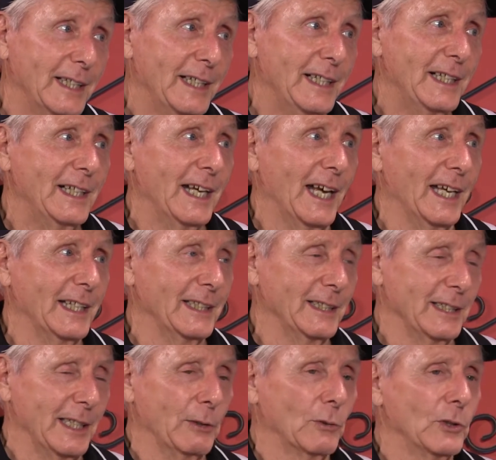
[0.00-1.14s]
Right. And
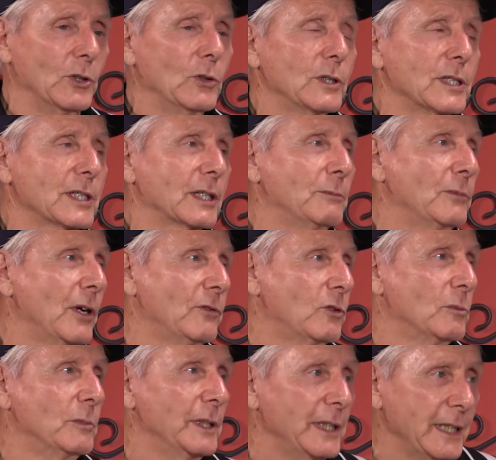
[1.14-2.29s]
they were known as the Renfrew
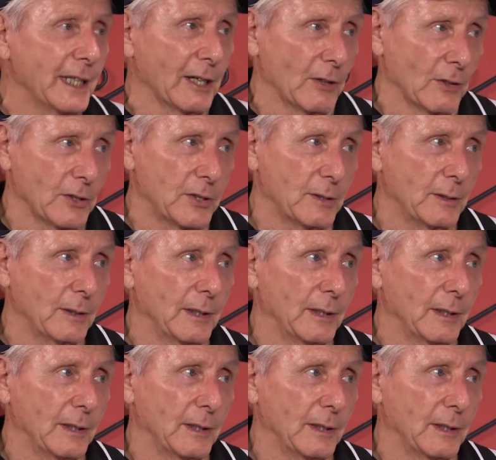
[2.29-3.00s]
Millionaires,